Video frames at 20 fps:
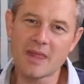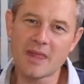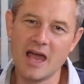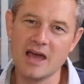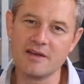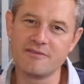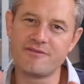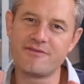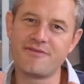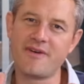
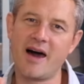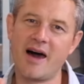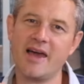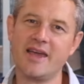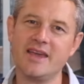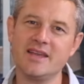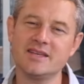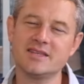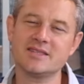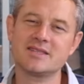and
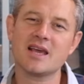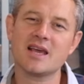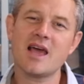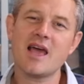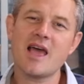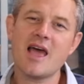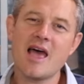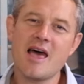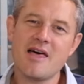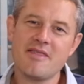find
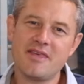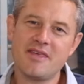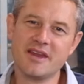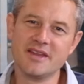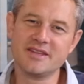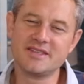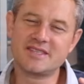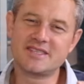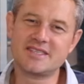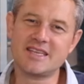that
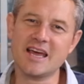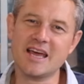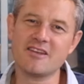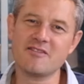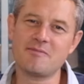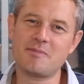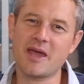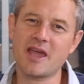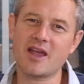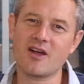instead
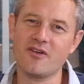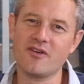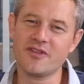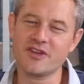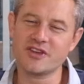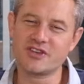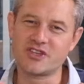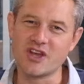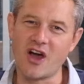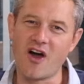of being on
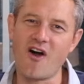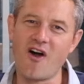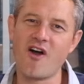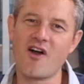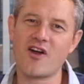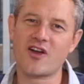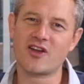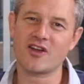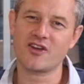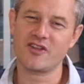the
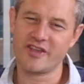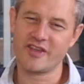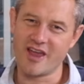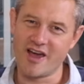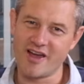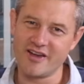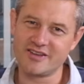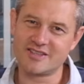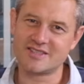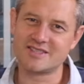dark and on the
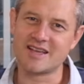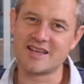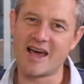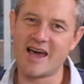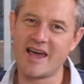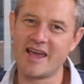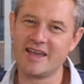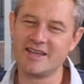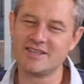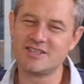
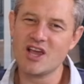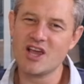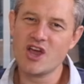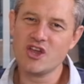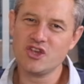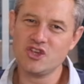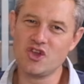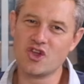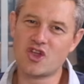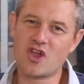outside,
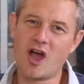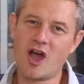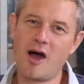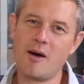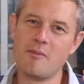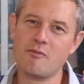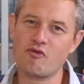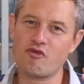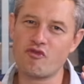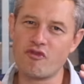you
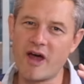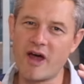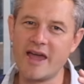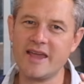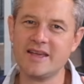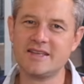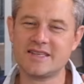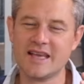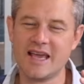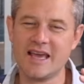come
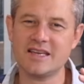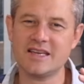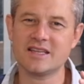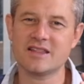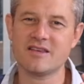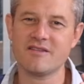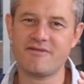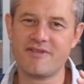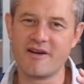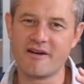right into
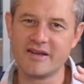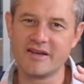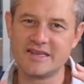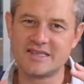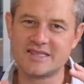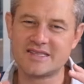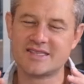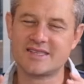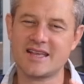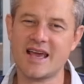the very
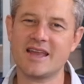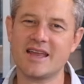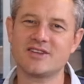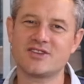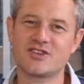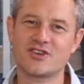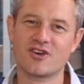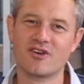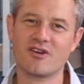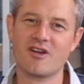
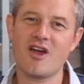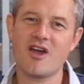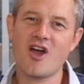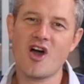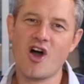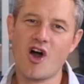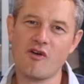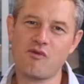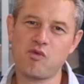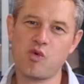center
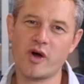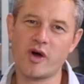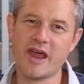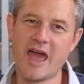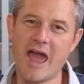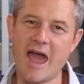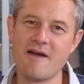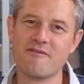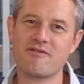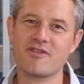of what
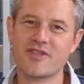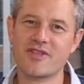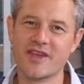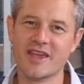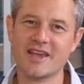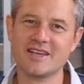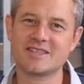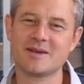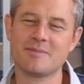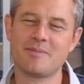
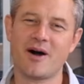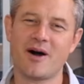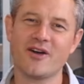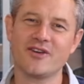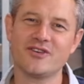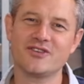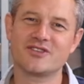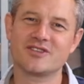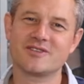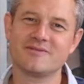everything is
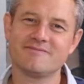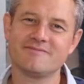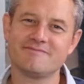about.